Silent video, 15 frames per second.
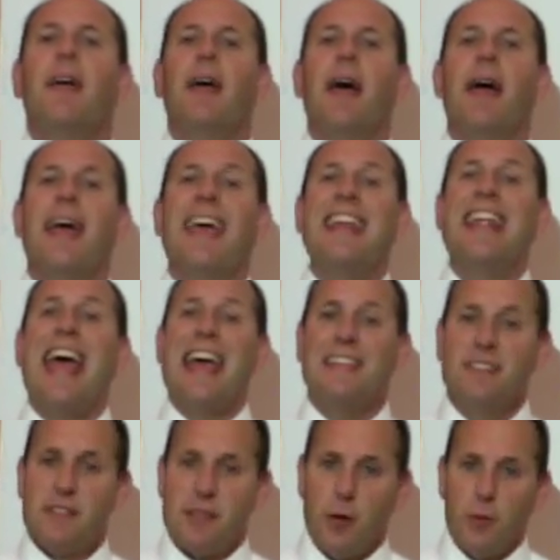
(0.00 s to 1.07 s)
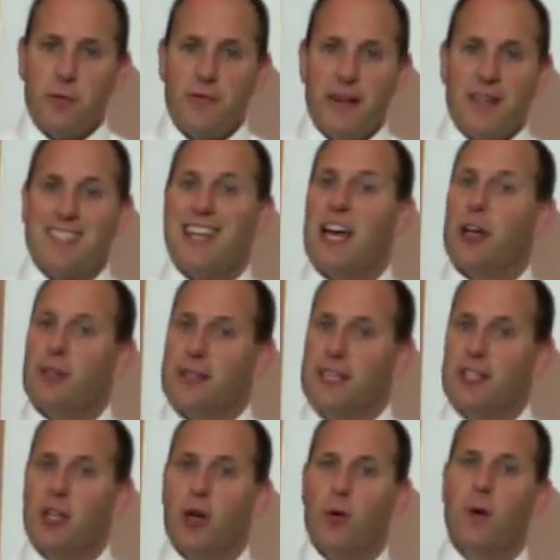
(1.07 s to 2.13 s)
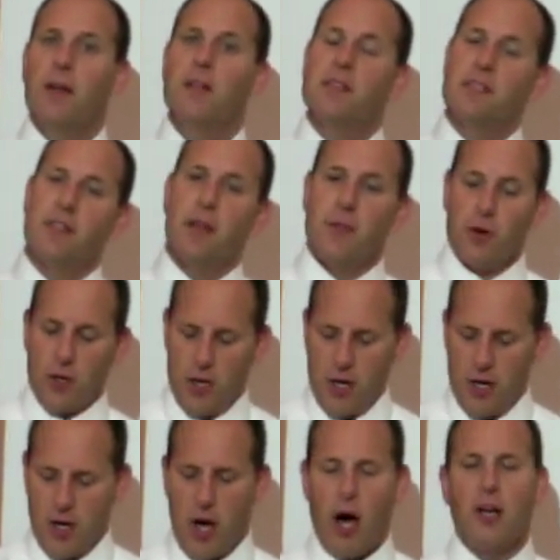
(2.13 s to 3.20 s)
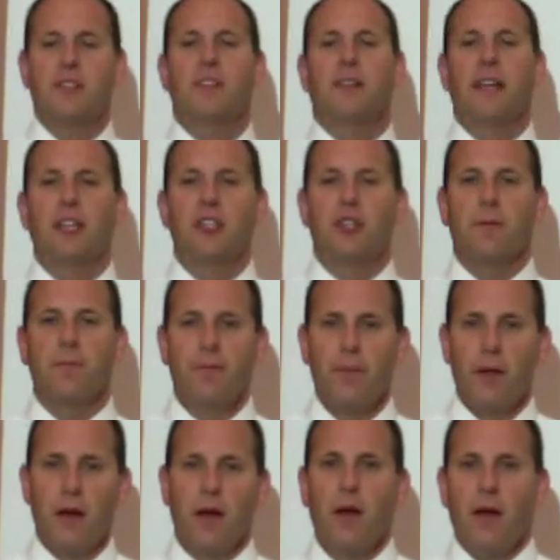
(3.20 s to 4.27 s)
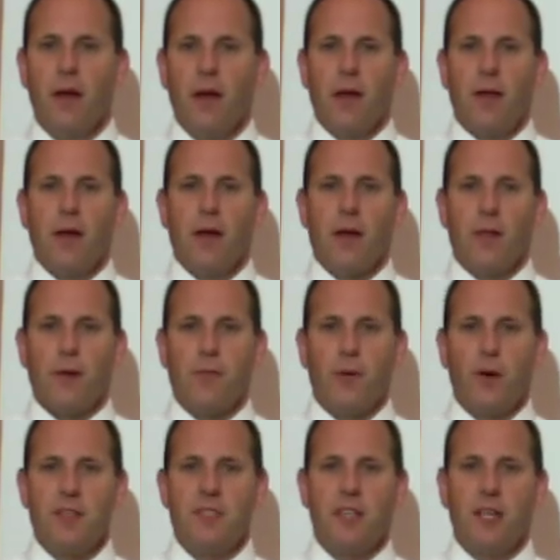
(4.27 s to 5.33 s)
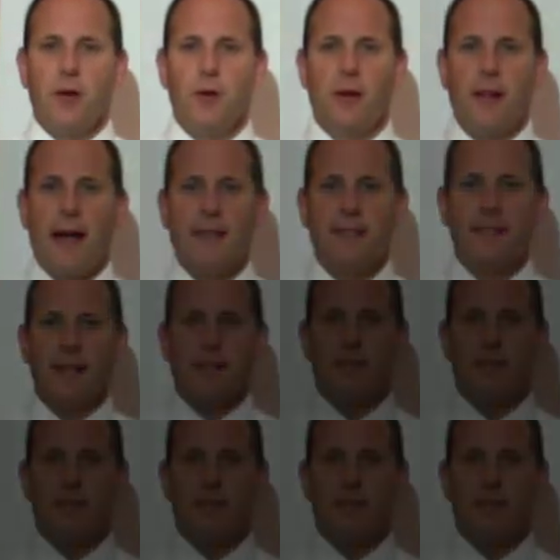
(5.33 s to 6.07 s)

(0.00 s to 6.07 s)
an ENSO event, El Nino Southern Oscillation. Look forward to seeing you in class next